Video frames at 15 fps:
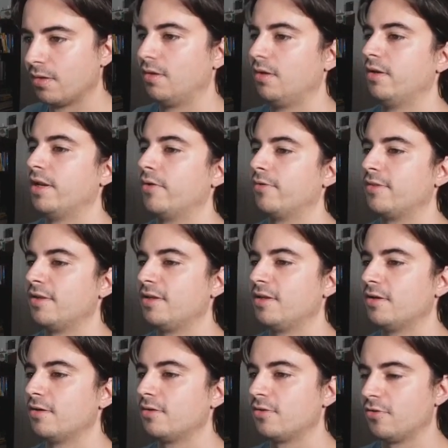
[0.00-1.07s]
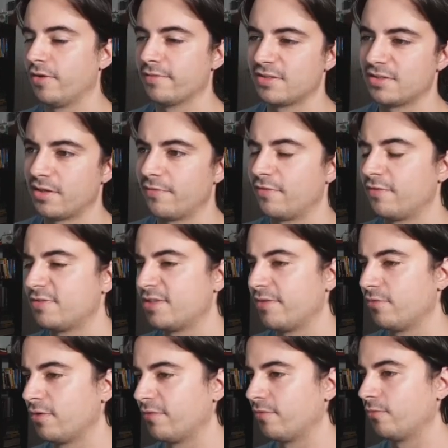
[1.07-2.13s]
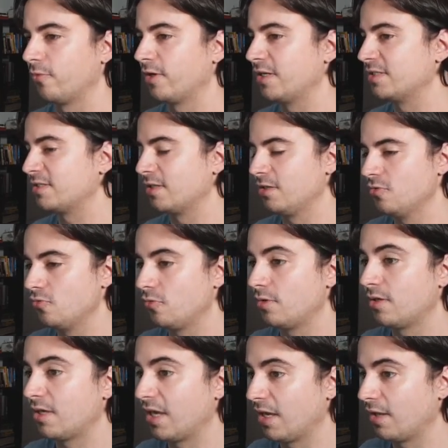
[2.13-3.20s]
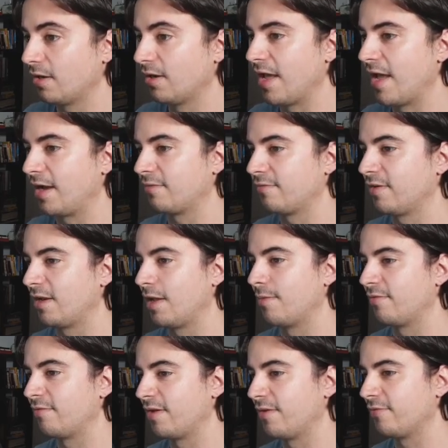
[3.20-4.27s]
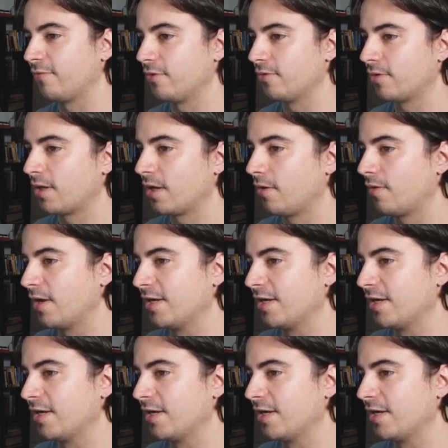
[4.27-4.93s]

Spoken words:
Now within here, you have several different ways that you can activate MFA for your account.